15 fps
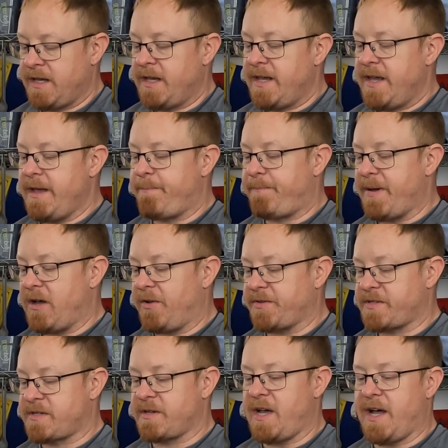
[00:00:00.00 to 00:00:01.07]
hip
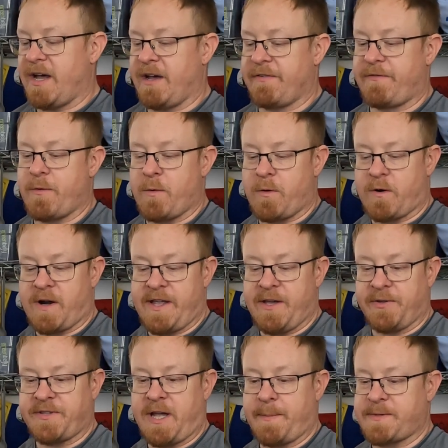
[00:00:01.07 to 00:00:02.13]
belt for a
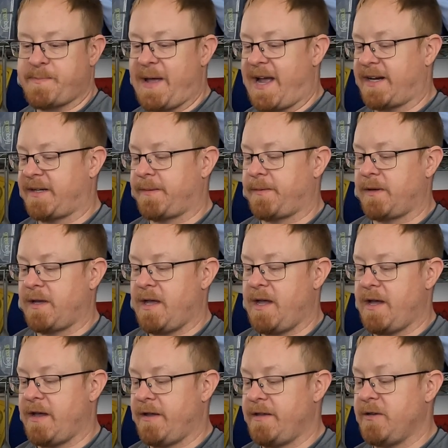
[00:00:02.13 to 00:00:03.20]
Hilltop's
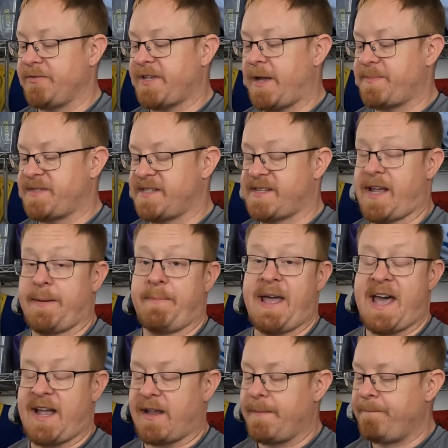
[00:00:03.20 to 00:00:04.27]
design
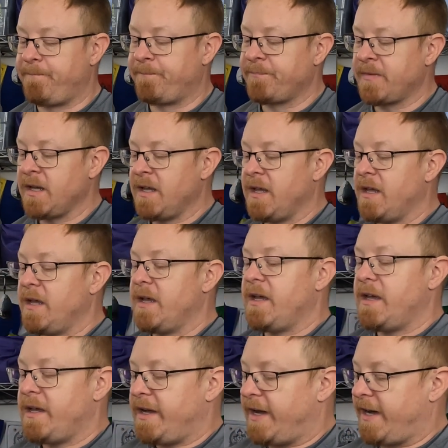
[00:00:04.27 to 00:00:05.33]
pack,
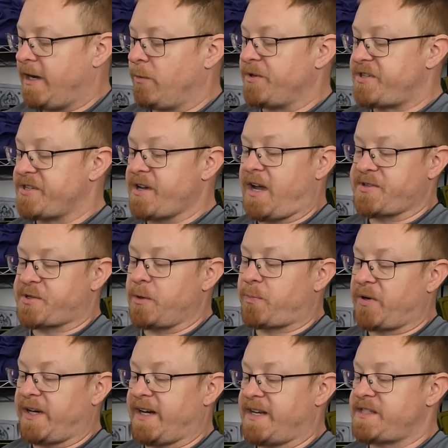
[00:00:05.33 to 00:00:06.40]
which is also a
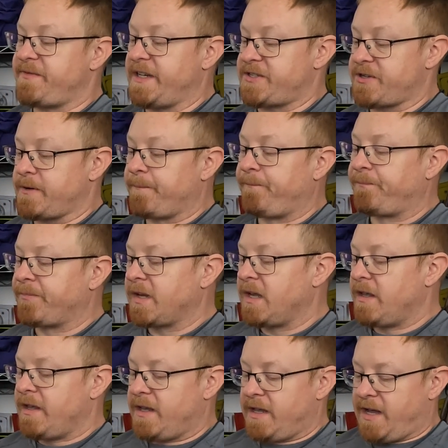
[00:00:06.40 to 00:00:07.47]
pretty nice feature.
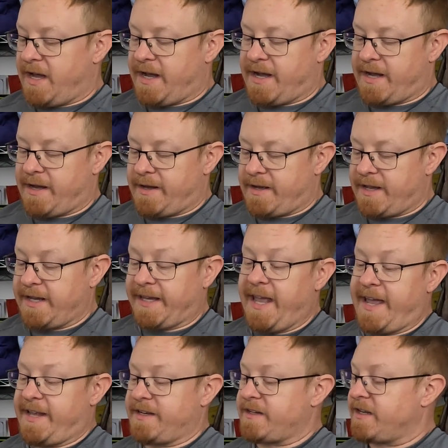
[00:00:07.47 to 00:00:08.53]

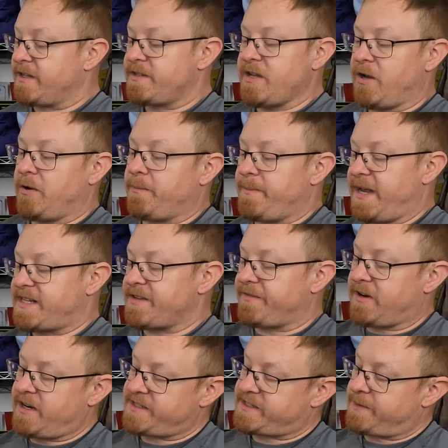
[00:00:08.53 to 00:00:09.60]
Again, makes it
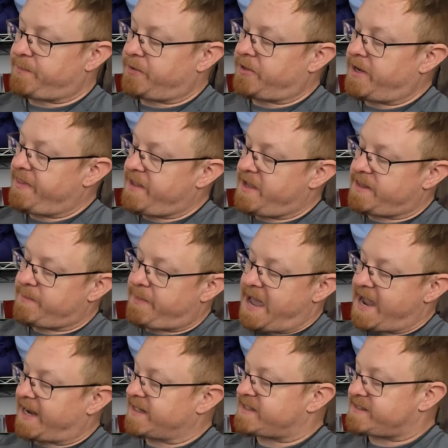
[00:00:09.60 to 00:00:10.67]
very simple. And then the
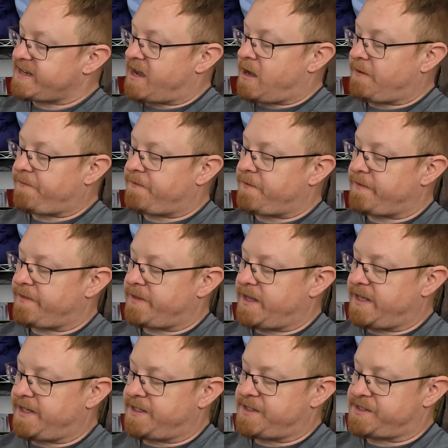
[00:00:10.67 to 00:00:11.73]
bag itself
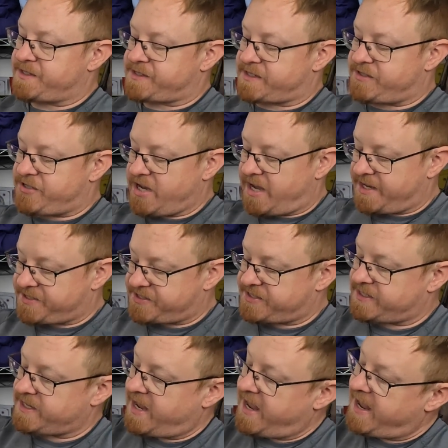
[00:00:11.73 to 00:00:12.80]
is
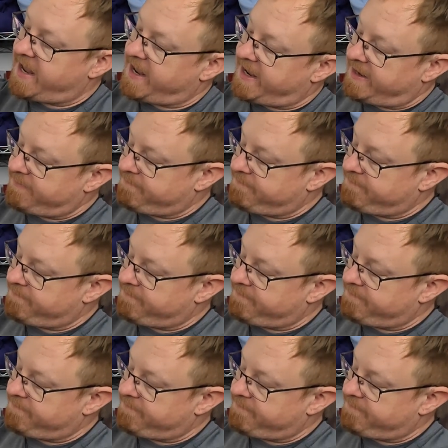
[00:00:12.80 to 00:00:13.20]
just a